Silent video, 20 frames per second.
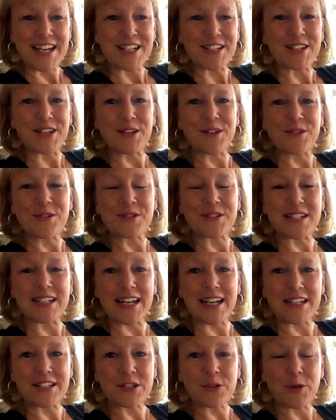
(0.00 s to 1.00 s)
So,
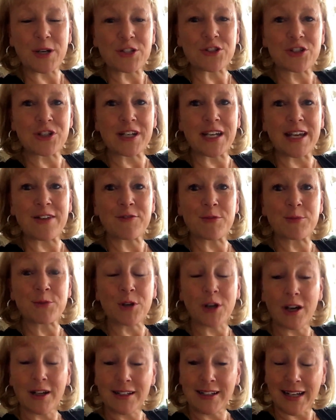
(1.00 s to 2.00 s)
today's question came from
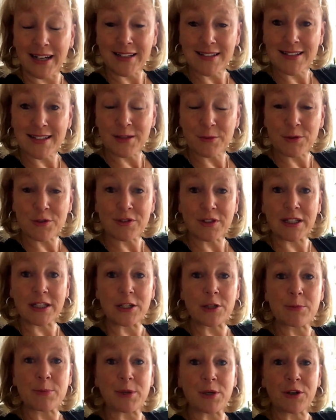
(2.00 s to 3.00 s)
Todd Getz, and it was
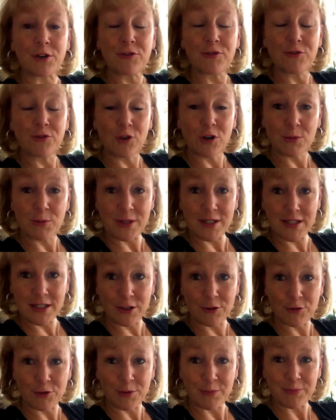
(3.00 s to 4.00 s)
related to piriformis
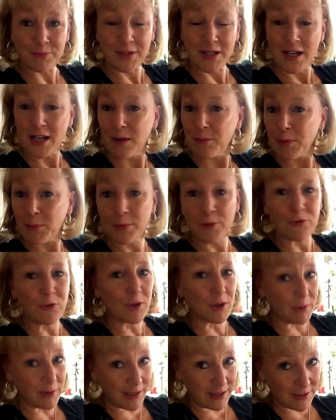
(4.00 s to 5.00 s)
syndrome. But
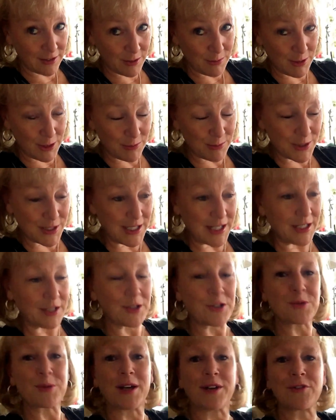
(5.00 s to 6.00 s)
before we get into the meat and
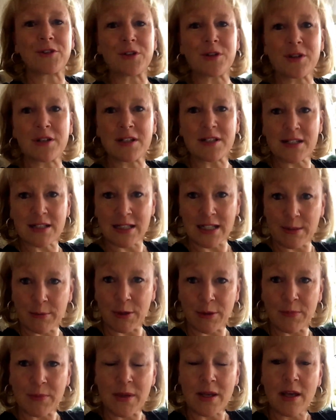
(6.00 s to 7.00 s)
potatoes, we have to do the
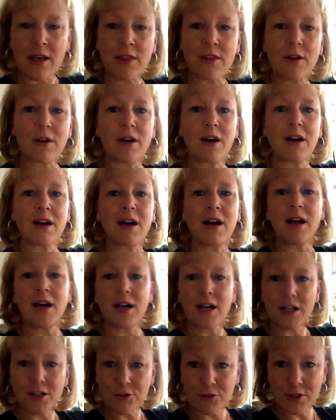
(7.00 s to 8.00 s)
disclaimer. There are
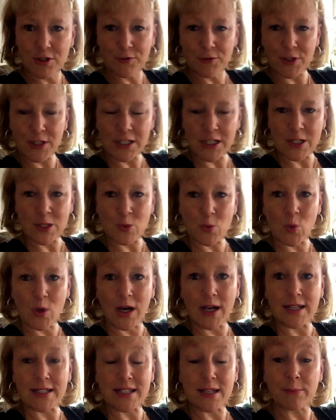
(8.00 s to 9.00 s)
hundreds of reasons
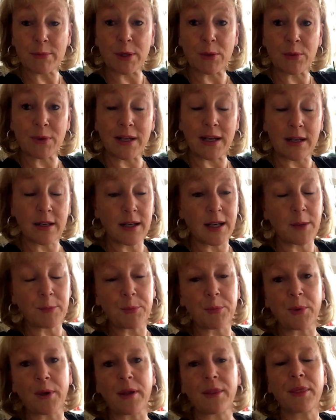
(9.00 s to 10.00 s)
why somebody would end
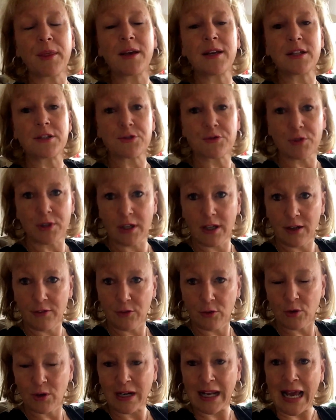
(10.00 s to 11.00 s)
up with a history
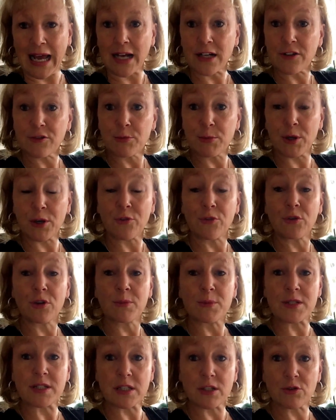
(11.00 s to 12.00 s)
of or an active
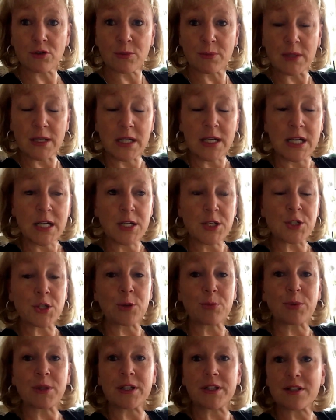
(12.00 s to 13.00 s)
piriformis syndrome.
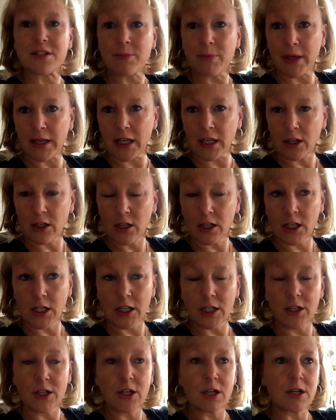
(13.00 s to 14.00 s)
So, please, depending
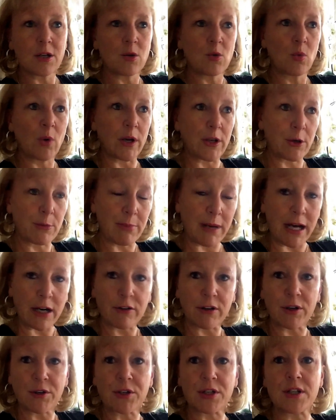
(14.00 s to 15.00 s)
on what your
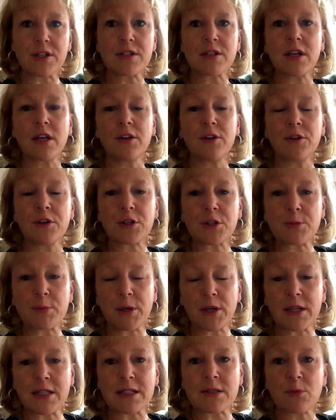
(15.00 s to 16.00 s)
background is and your
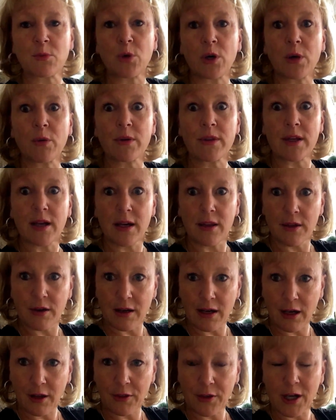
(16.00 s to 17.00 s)
experience, work with
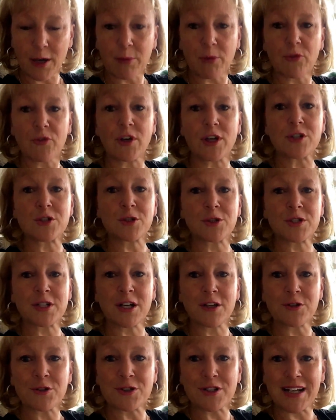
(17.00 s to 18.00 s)
other healthcare professionals professionals
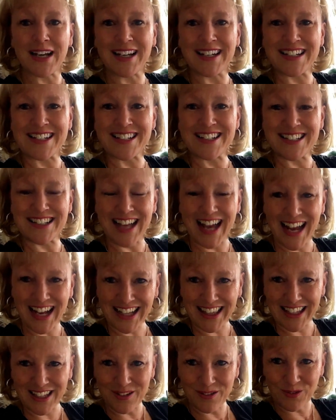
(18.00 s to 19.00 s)
to understand
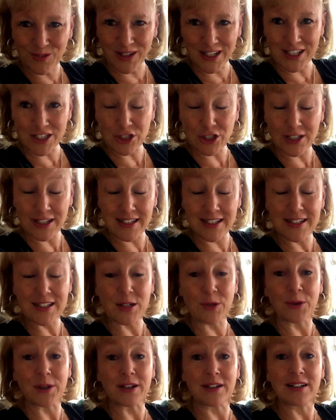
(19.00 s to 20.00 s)
exactly what is
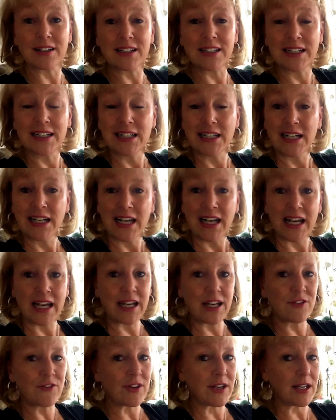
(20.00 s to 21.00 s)
going on.
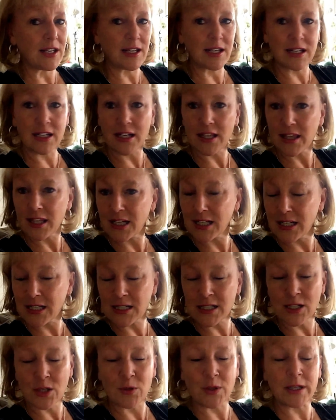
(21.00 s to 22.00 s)
And if anything
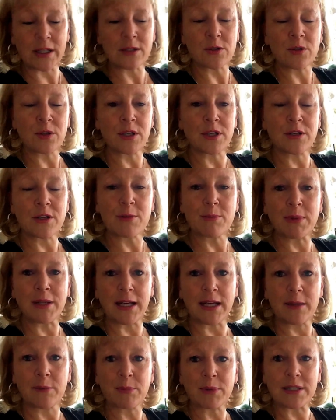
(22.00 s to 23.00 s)
isn't going according to the
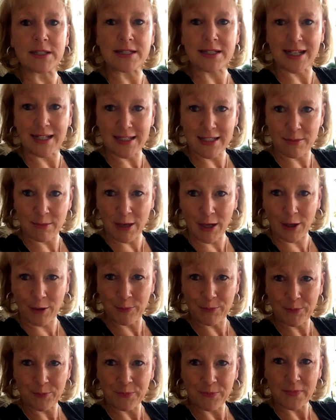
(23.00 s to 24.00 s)
plan, please get some
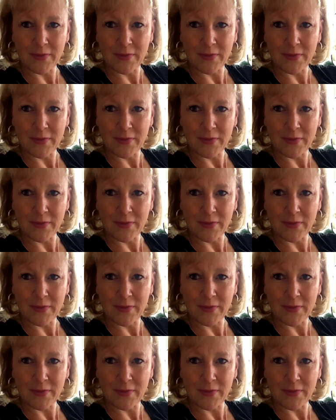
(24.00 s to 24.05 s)
help.